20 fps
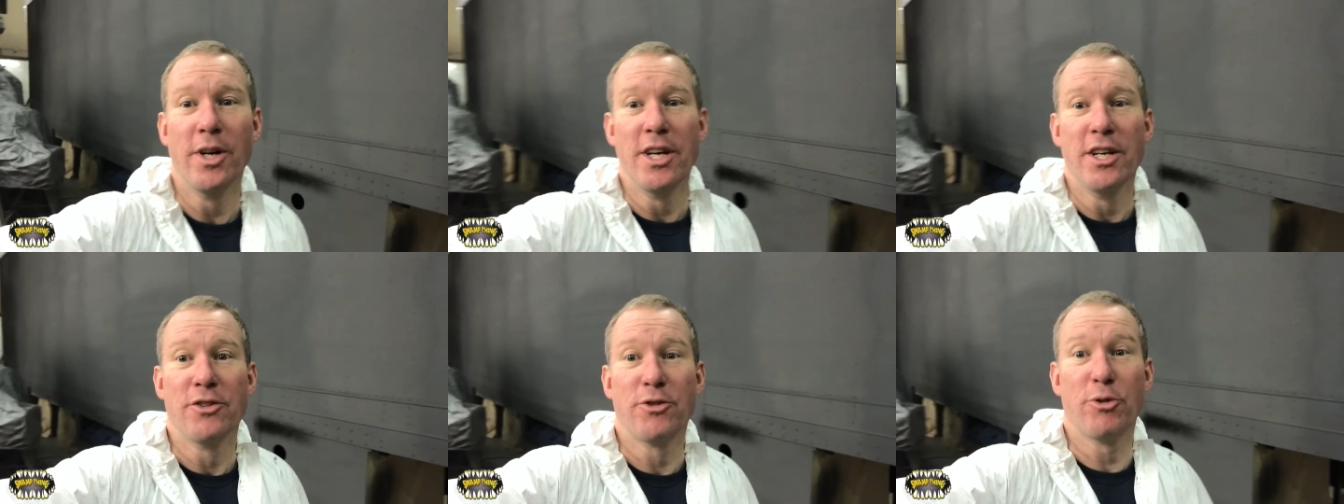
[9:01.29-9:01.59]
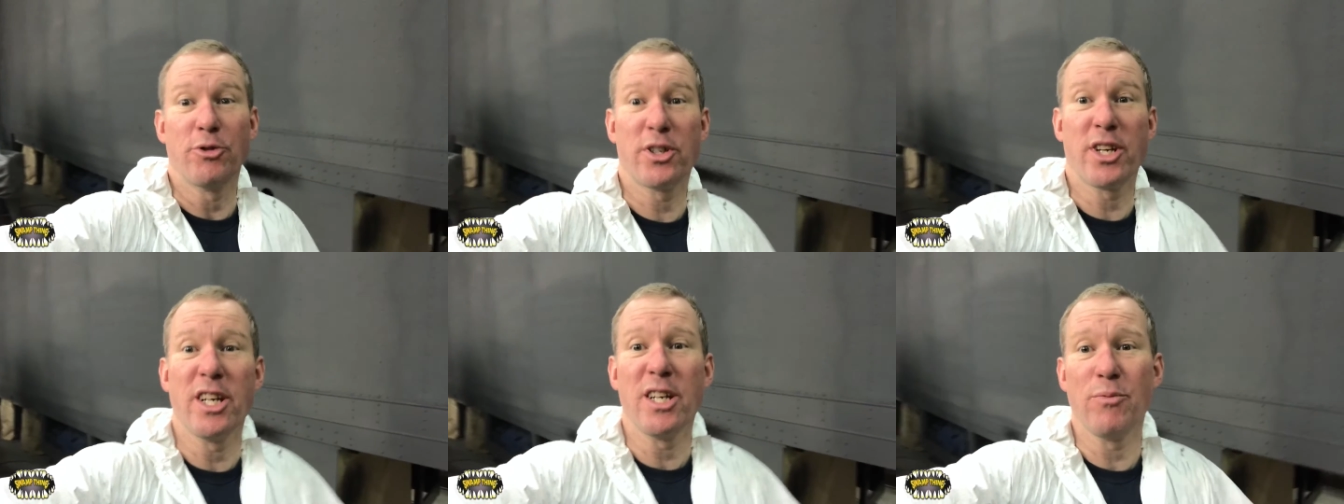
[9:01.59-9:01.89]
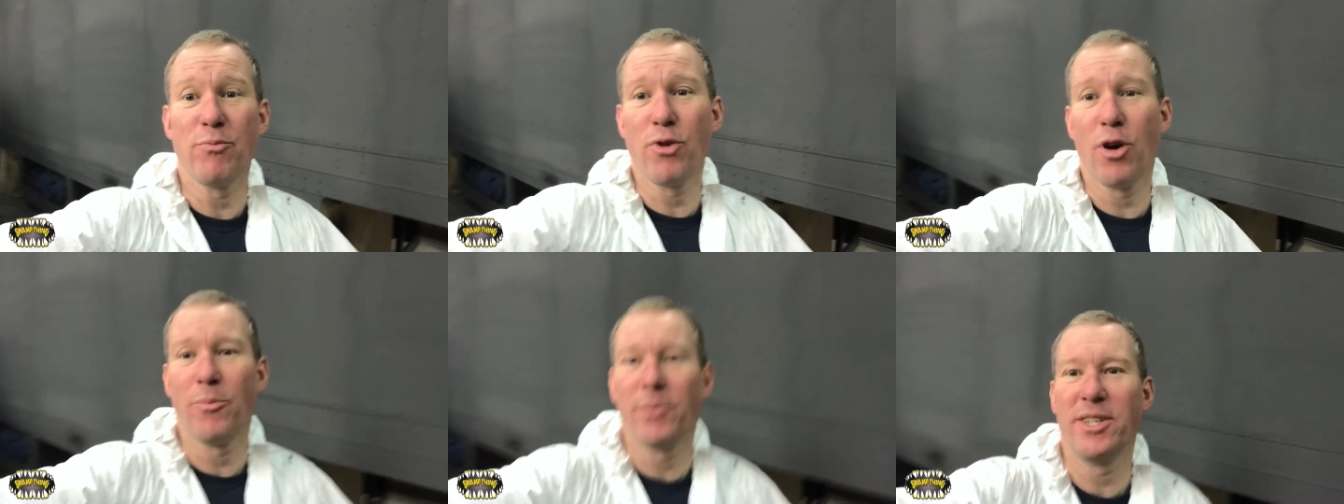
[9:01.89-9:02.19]
So it's going to
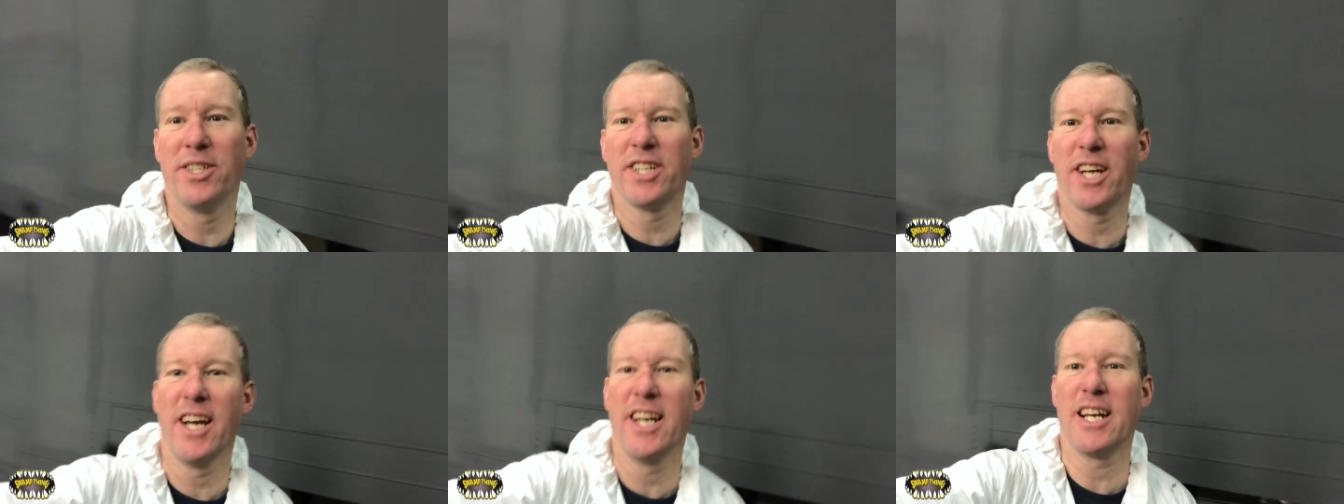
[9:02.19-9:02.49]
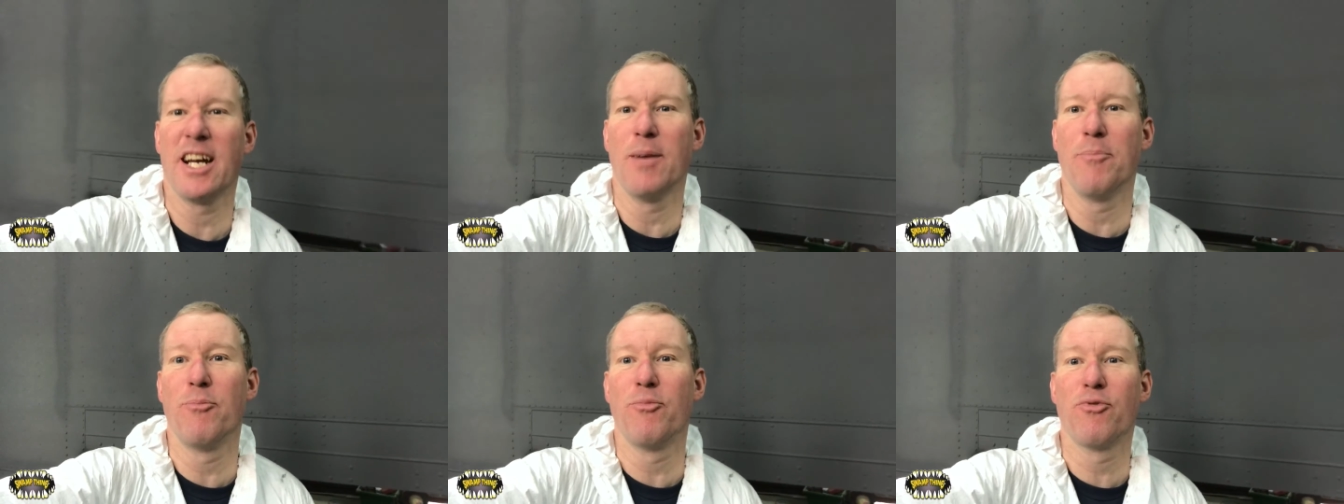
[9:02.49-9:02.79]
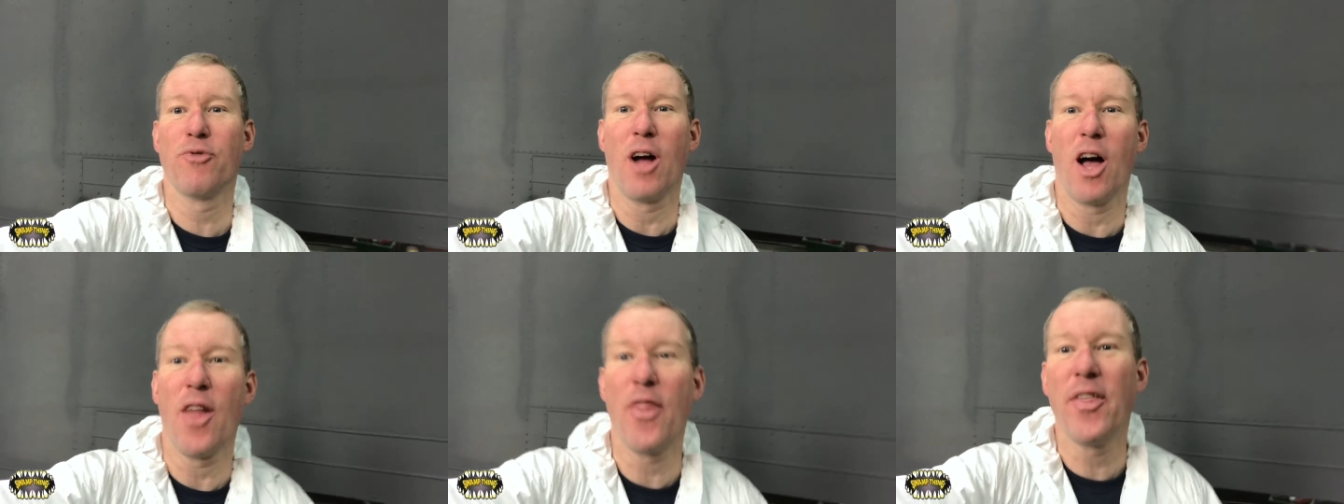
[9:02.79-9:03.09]
probably take,
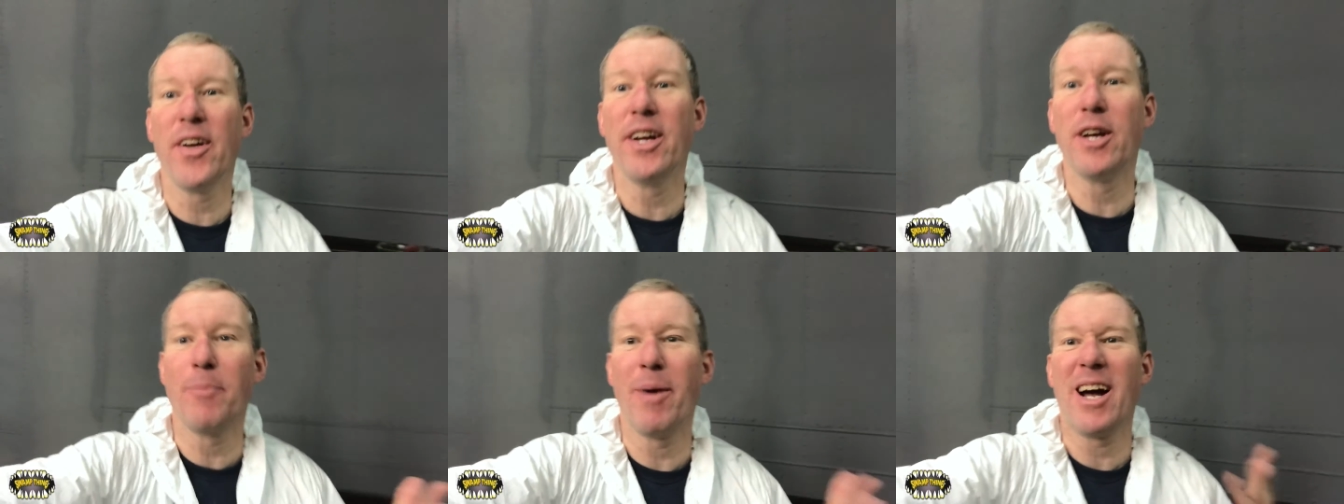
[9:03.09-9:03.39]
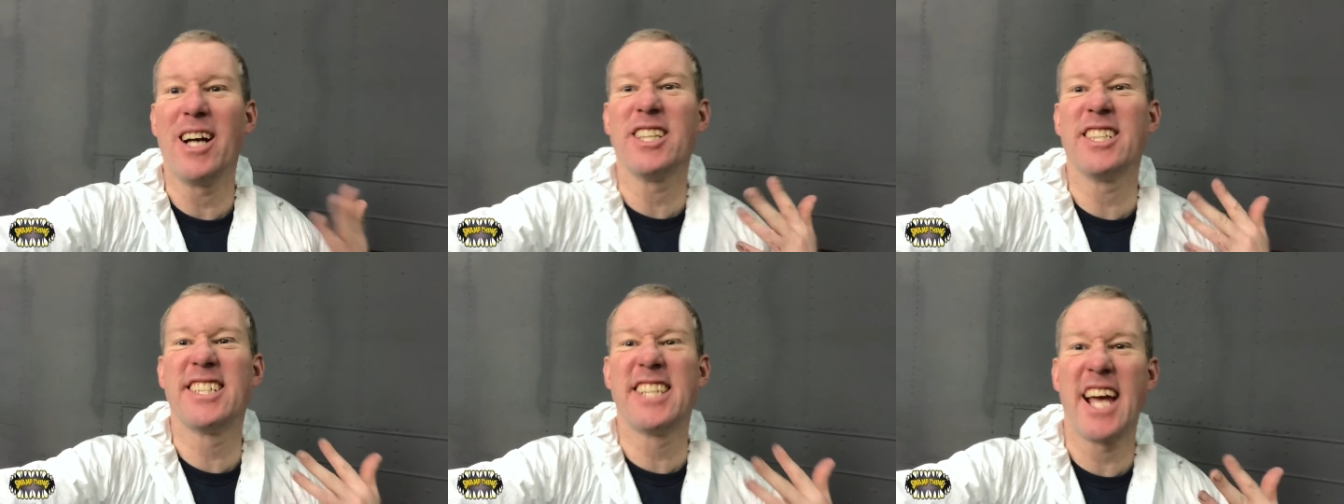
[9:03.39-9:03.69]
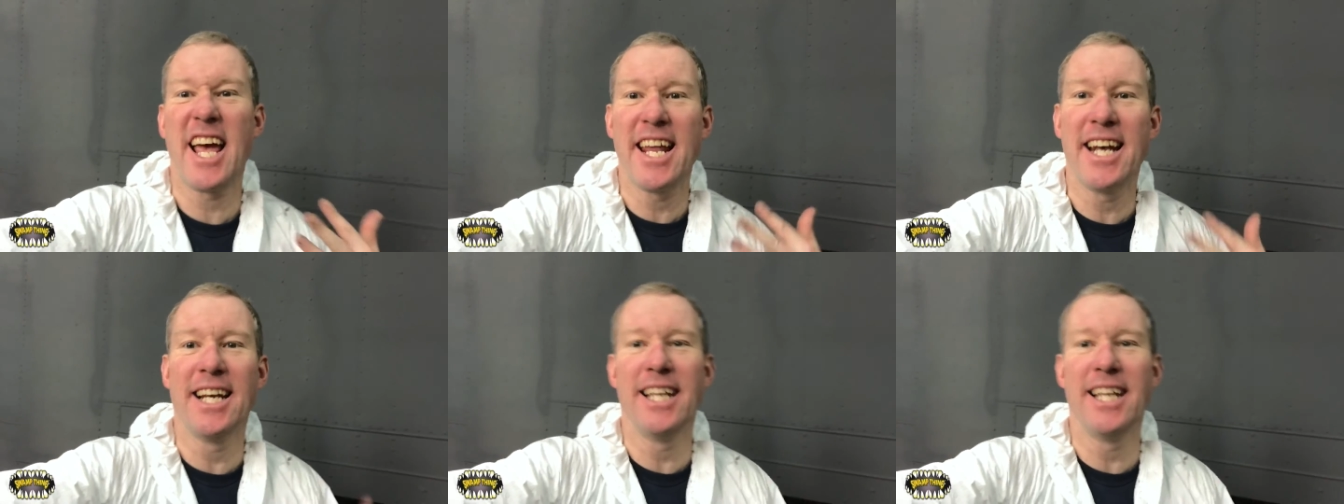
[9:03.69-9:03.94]
I think, about 10